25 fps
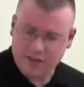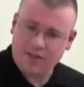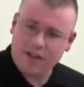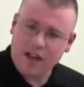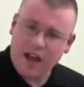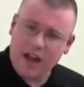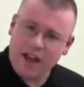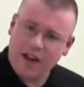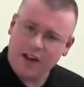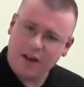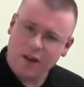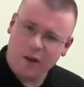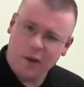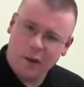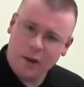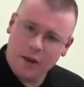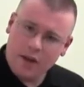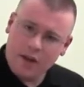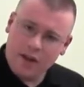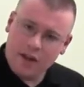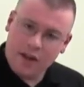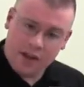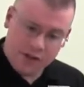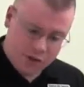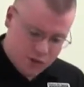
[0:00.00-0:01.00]
side
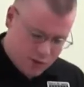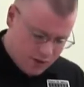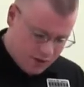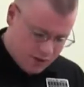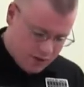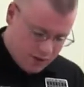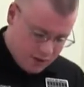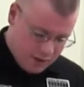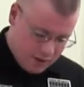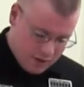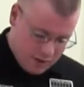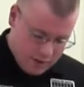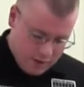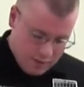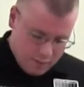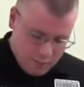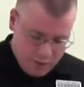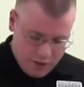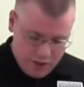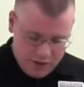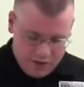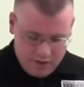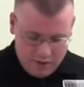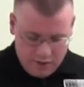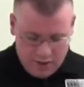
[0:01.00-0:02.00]
entry.
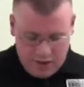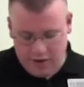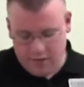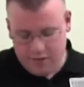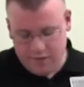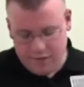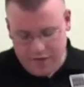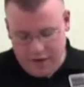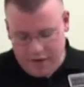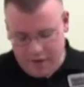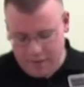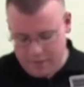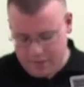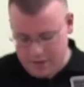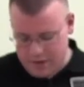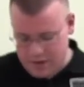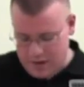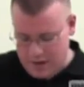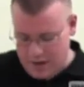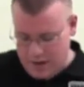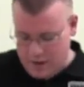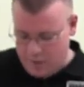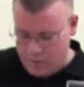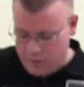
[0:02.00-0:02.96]
But I found that